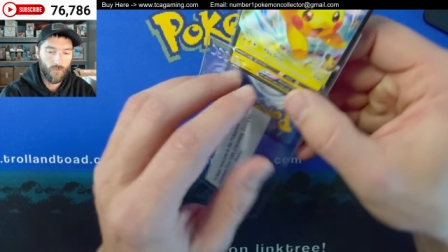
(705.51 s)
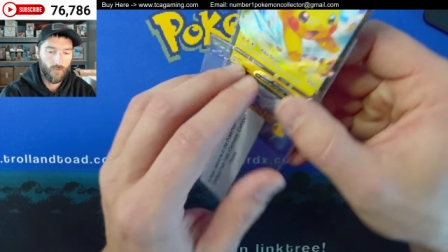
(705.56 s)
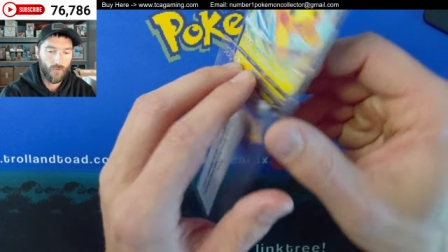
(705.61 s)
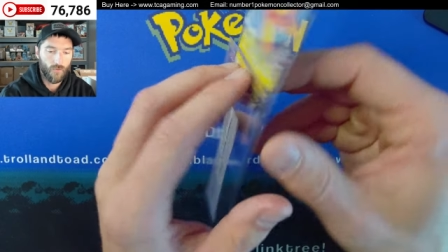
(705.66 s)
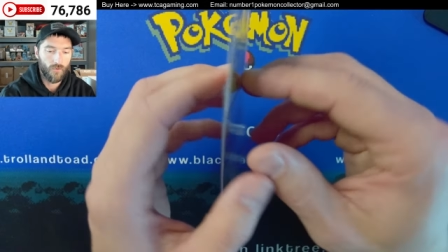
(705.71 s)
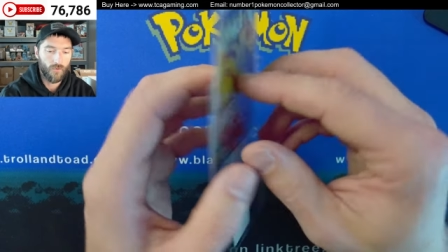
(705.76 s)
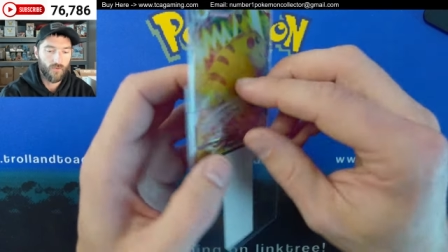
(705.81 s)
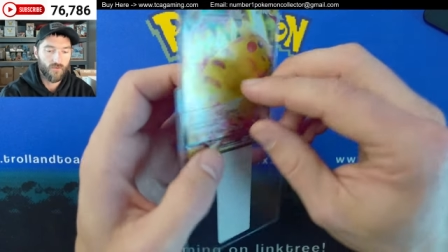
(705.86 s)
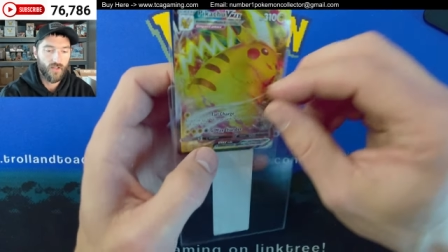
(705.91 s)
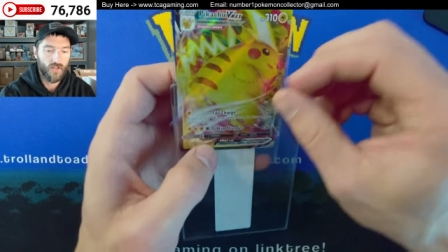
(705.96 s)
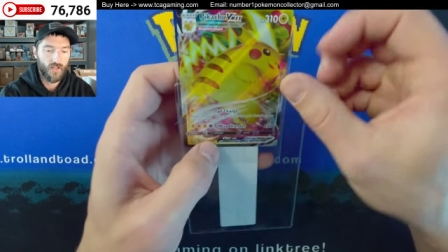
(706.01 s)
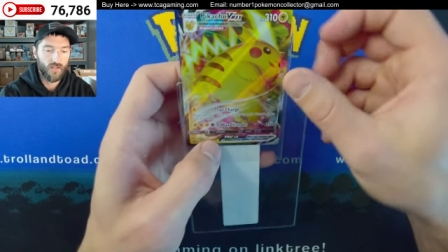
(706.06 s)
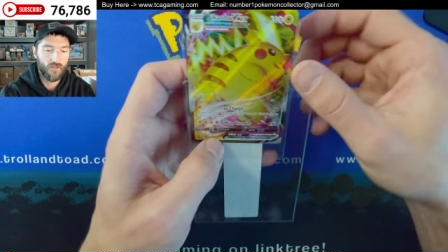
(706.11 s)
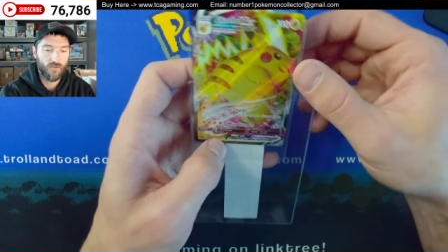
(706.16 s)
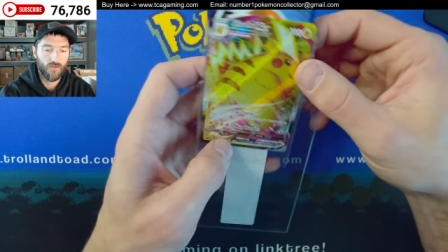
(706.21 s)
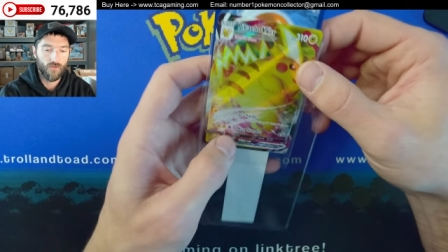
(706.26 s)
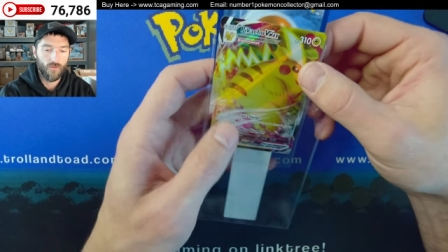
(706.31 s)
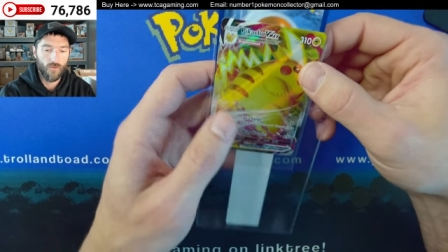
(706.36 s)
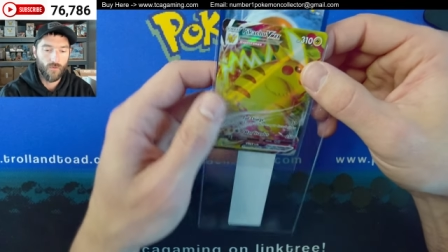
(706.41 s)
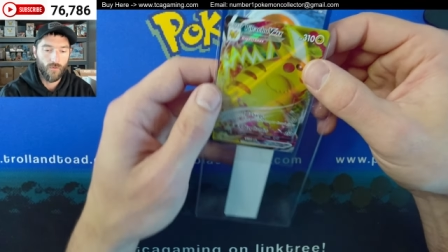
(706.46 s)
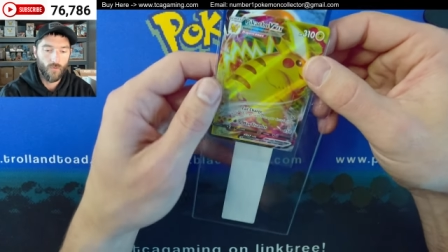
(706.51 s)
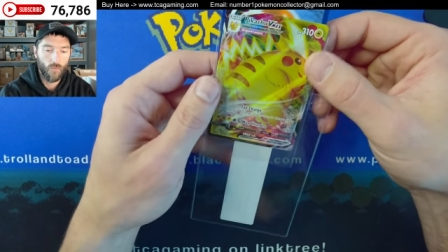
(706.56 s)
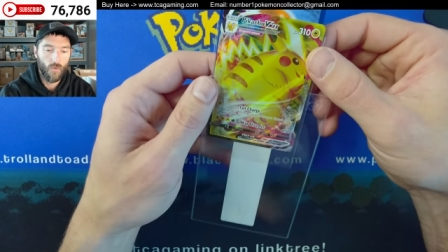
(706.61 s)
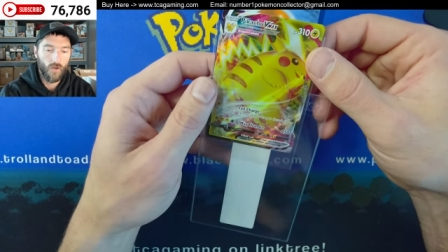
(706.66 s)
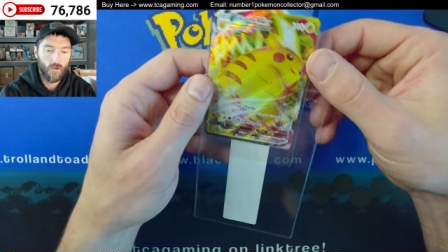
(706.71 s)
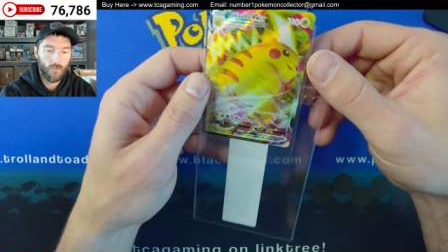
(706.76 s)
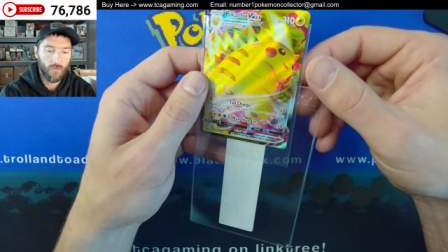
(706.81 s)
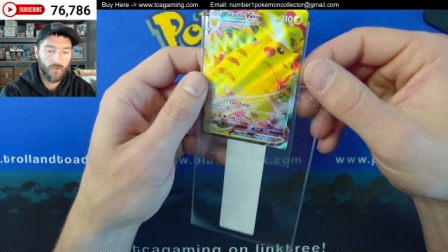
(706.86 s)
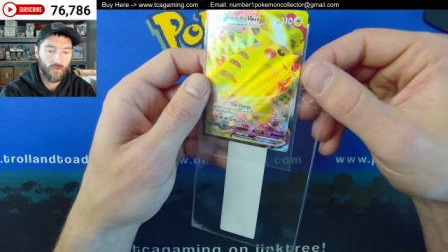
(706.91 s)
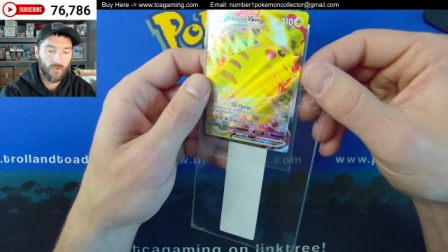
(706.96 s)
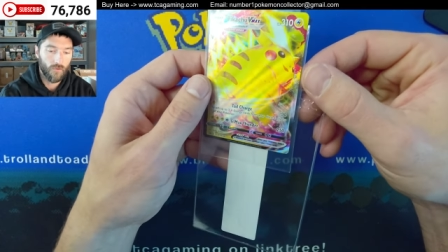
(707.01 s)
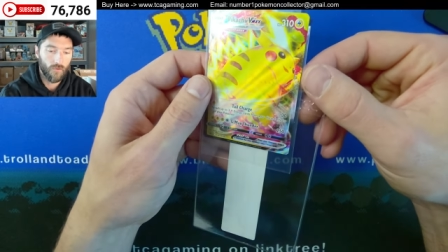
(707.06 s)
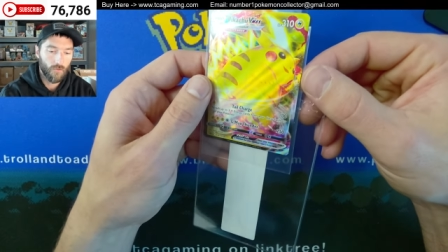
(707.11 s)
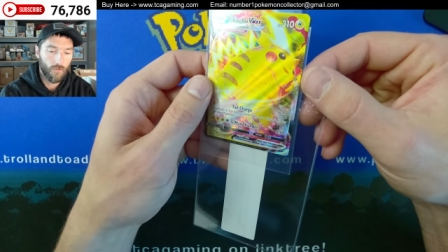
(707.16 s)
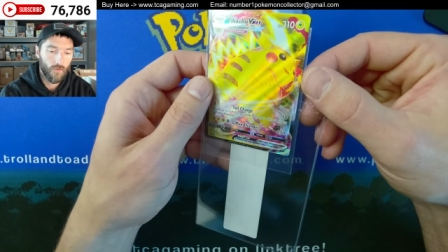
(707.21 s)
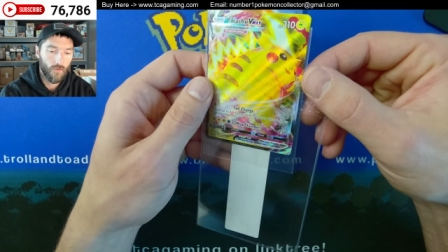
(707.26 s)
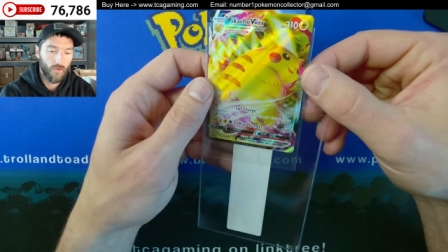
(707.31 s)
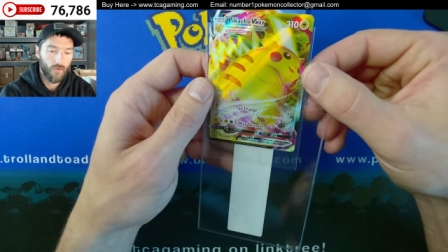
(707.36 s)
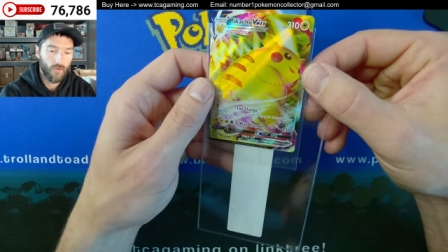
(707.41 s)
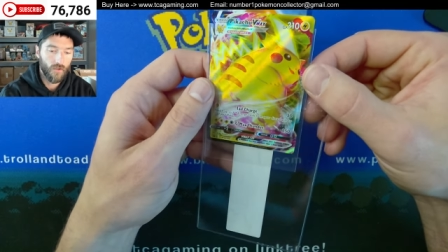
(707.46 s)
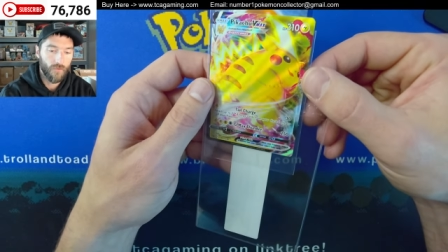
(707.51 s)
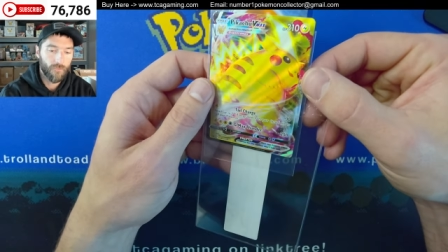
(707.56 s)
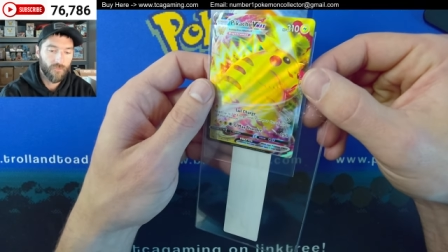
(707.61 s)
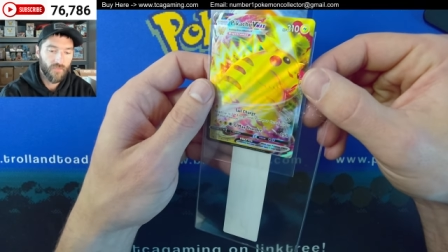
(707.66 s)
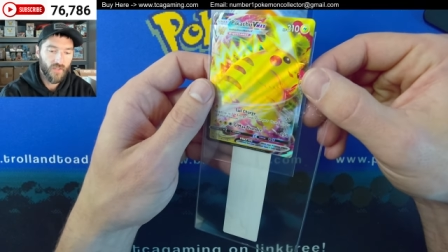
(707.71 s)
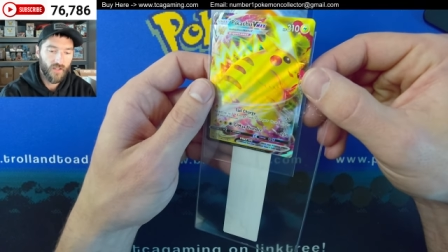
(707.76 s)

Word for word: we were trying to welcome into the community.